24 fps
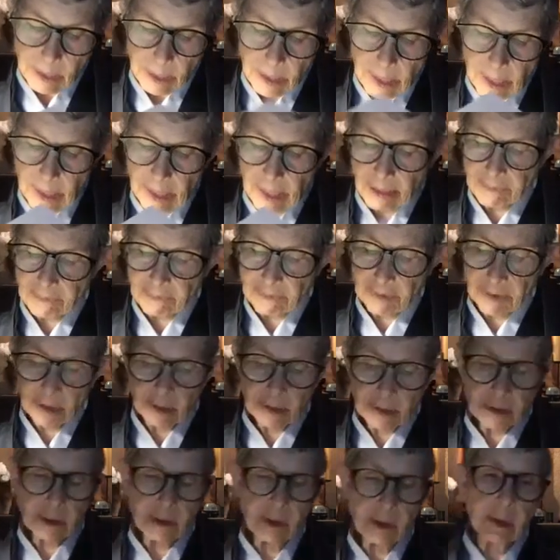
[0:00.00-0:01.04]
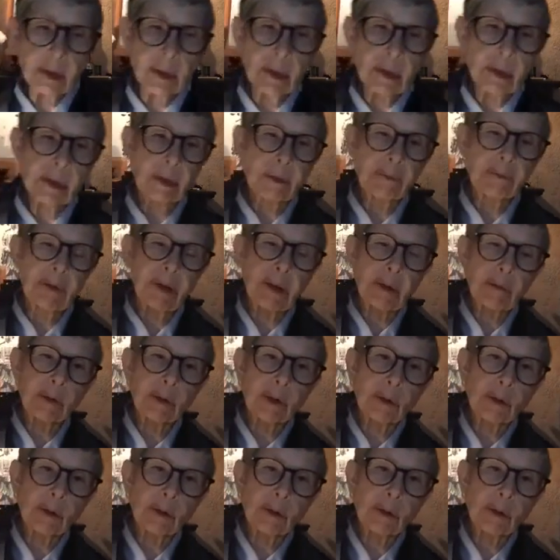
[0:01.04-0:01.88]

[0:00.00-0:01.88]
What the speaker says: And I felt as if I were